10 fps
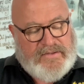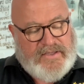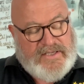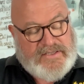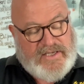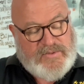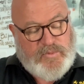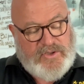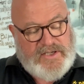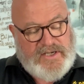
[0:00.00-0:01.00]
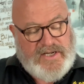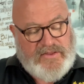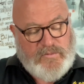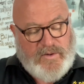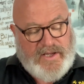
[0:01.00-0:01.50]
Then he says, put in
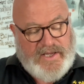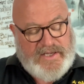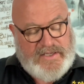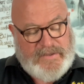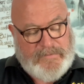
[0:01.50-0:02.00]
another way,